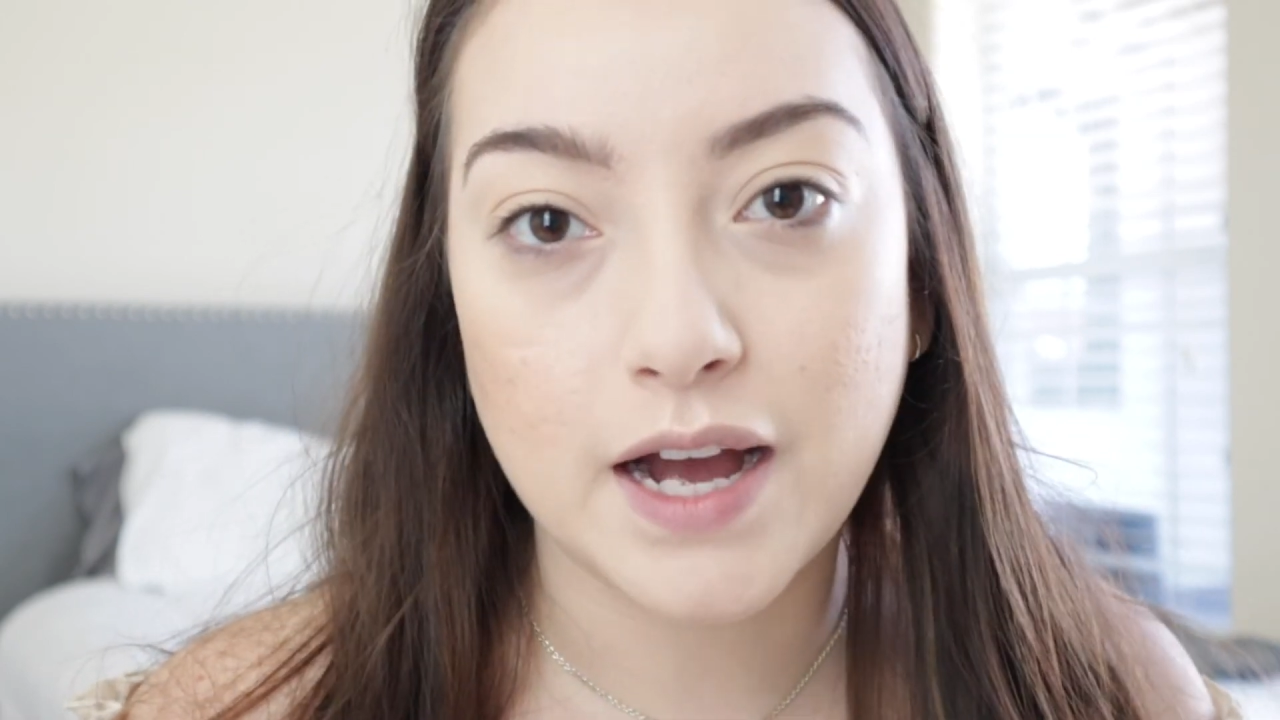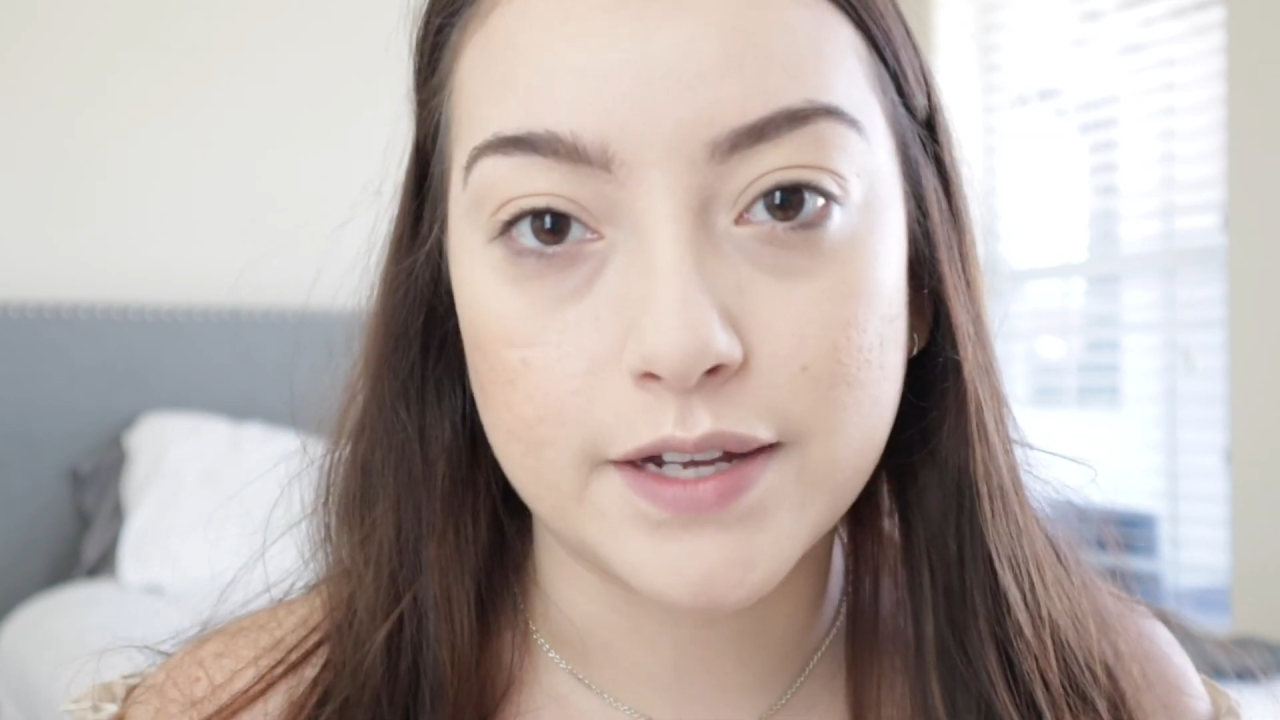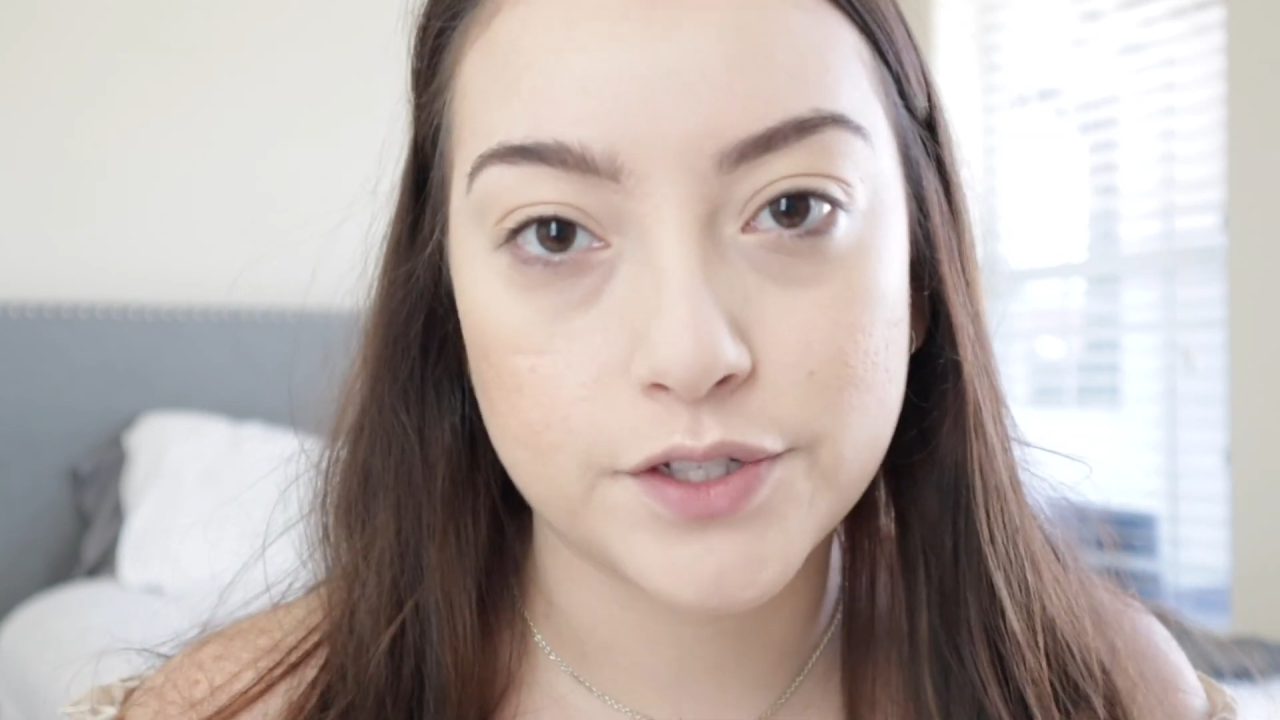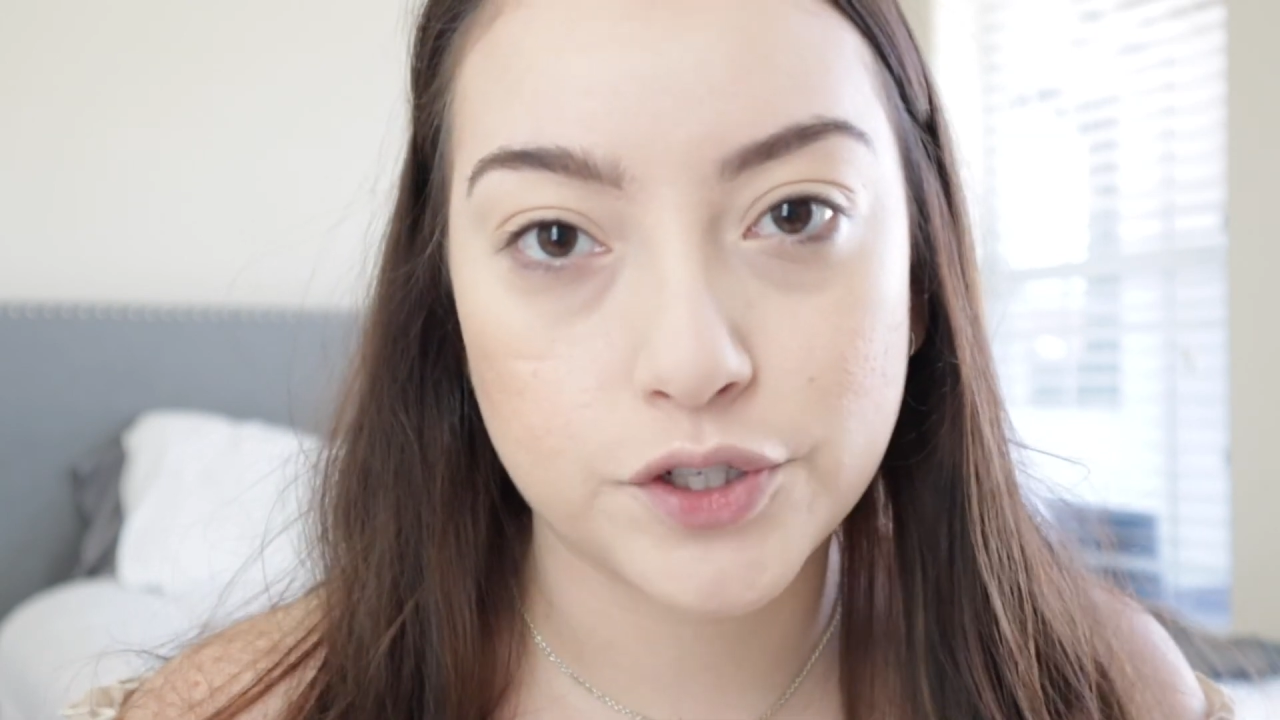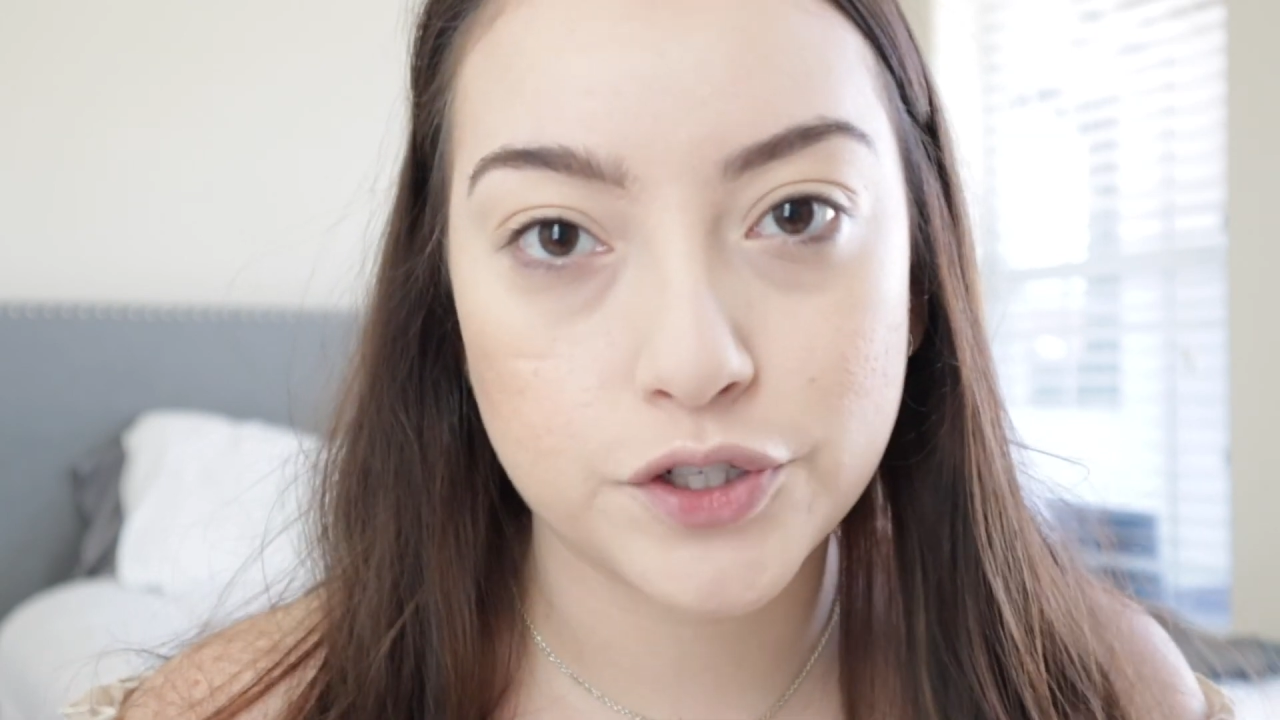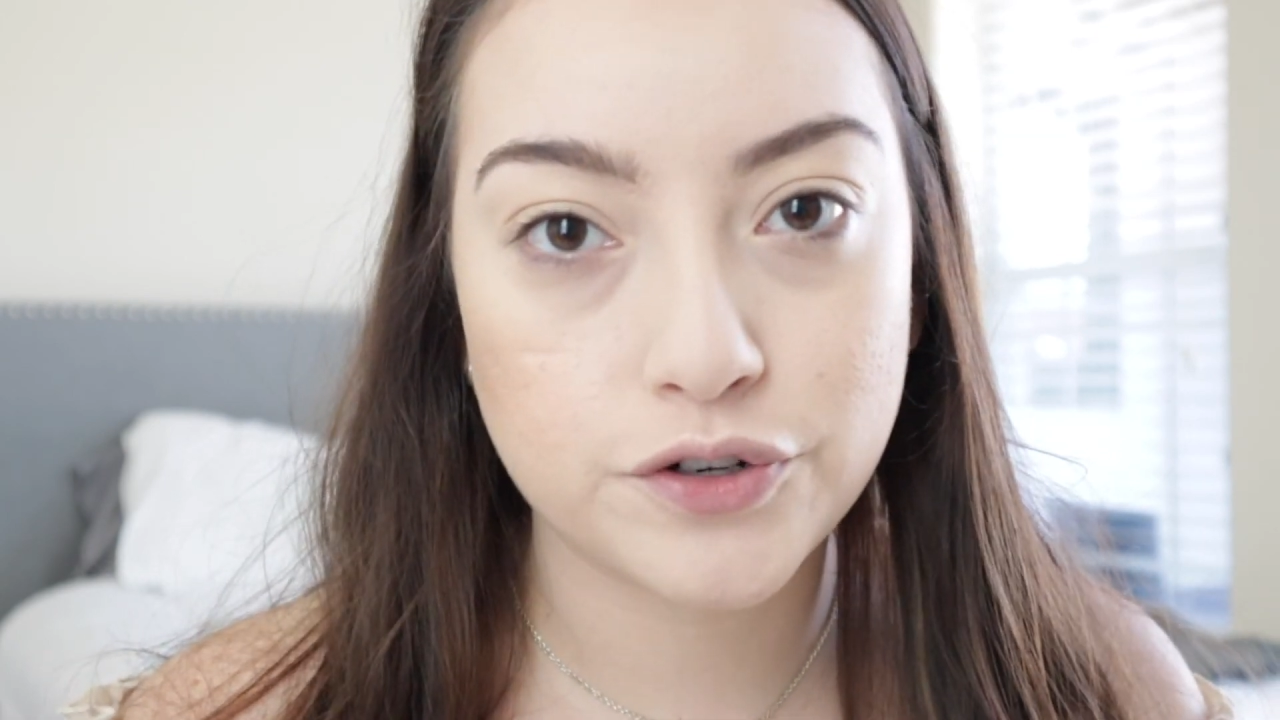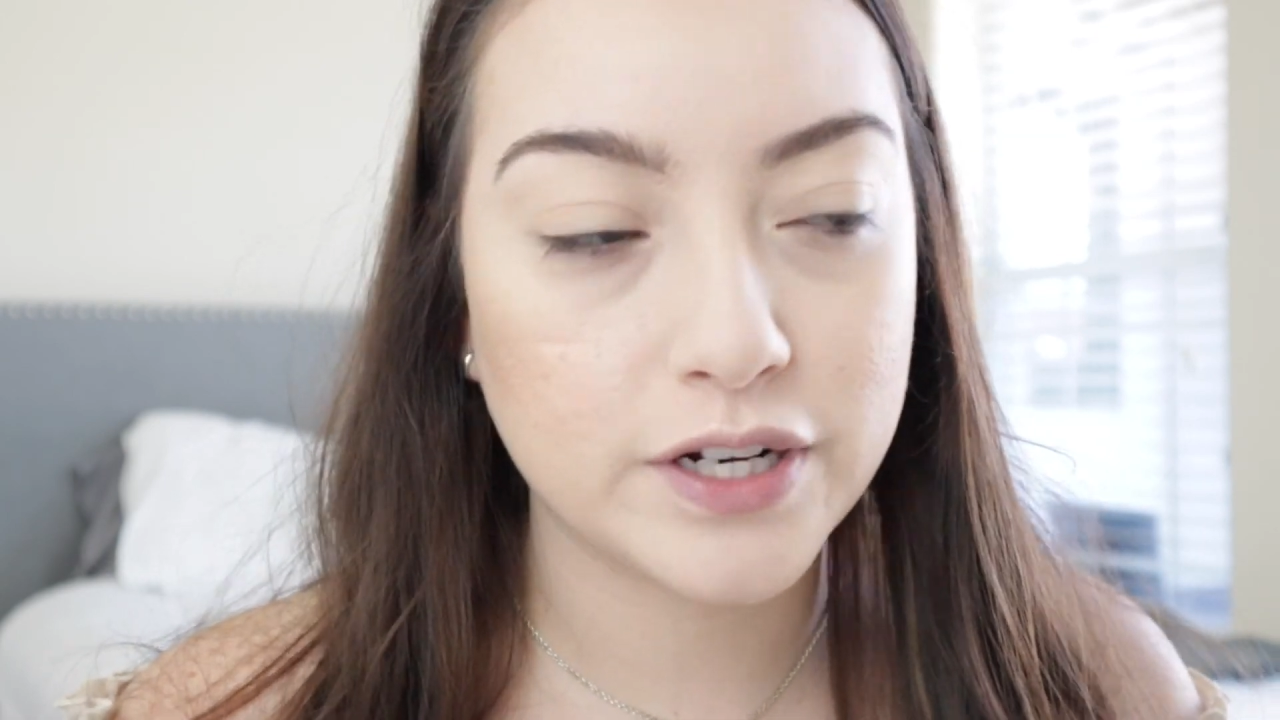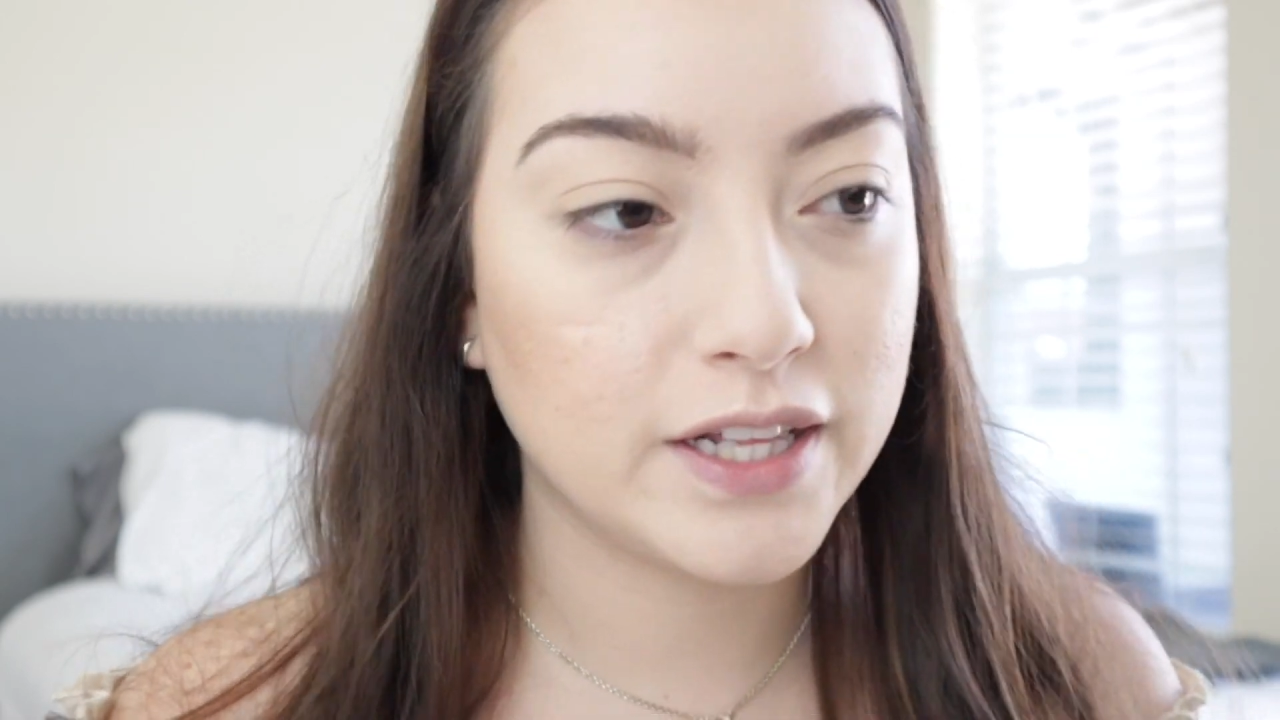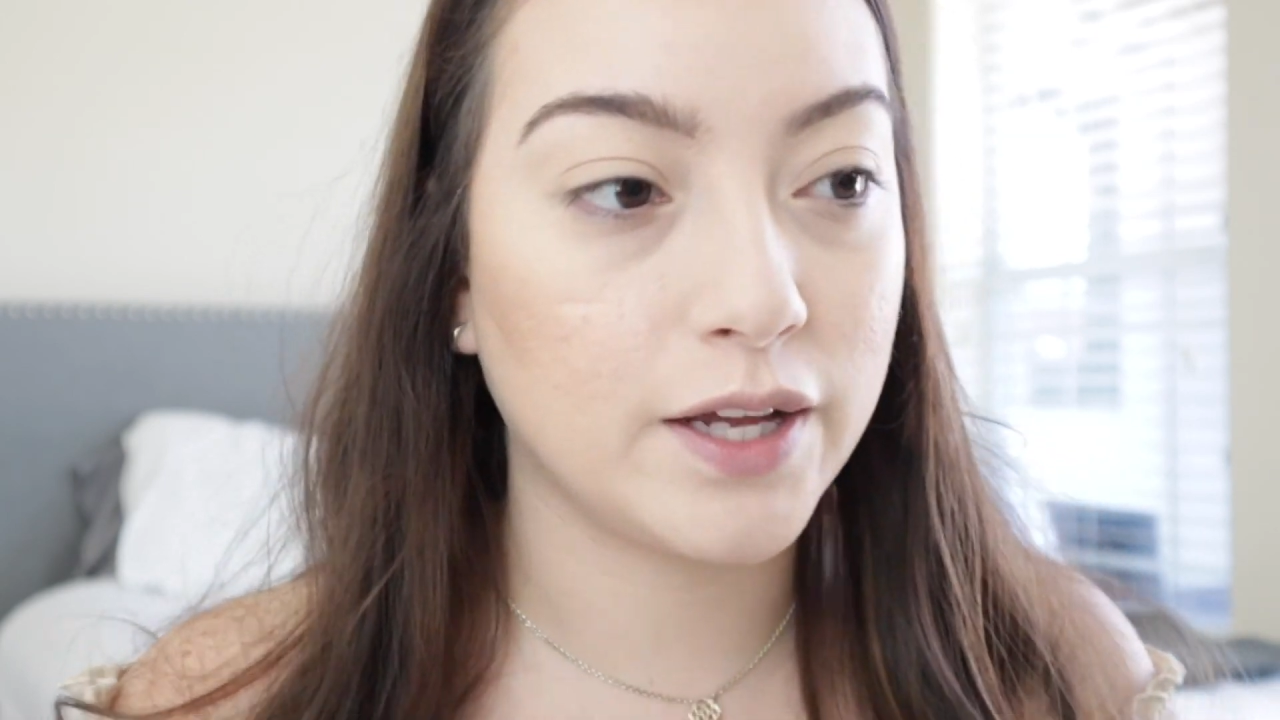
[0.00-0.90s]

eye surgery,